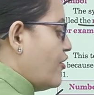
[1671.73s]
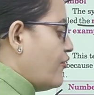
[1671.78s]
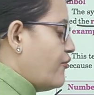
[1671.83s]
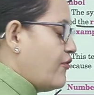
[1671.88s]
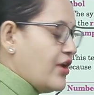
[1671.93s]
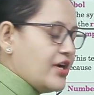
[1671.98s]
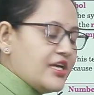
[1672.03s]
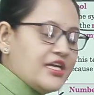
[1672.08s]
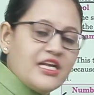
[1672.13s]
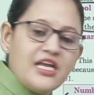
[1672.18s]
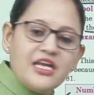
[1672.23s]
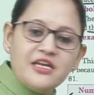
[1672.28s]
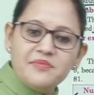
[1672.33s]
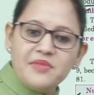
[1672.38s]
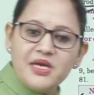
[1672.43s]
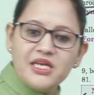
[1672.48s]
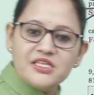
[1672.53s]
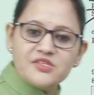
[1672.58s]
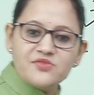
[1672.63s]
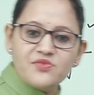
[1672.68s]
49
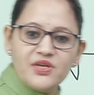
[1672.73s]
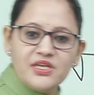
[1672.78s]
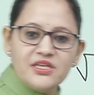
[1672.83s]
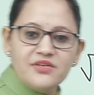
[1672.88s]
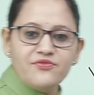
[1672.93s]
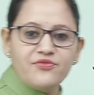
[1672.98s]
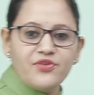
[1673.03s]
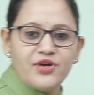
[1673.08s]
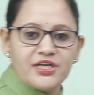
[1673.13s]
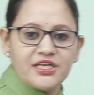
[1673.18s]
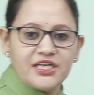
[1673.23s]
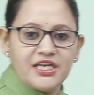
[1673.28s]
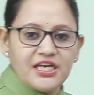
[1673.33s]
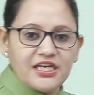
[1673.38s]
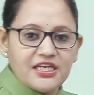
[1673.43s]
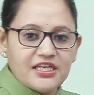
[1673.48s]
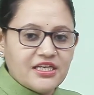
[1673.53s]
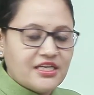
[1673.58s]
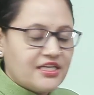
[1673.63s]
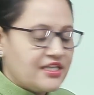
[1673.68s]
minus 1,
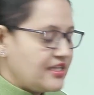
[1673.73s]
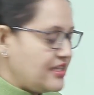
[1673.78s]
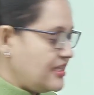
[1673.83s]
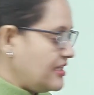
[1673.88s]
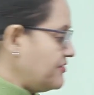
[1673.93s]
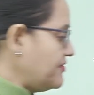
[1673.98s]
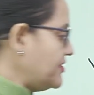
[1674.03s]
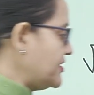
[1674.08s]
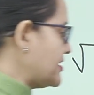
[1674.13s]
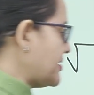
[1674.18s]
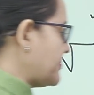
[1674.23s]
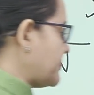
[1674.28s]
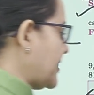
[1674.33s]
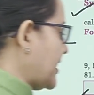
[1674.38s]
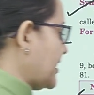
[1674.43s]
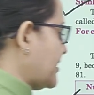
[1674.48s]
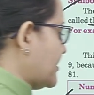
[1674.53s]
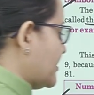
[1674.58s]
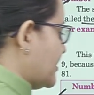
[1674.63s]
48. Then we will subtract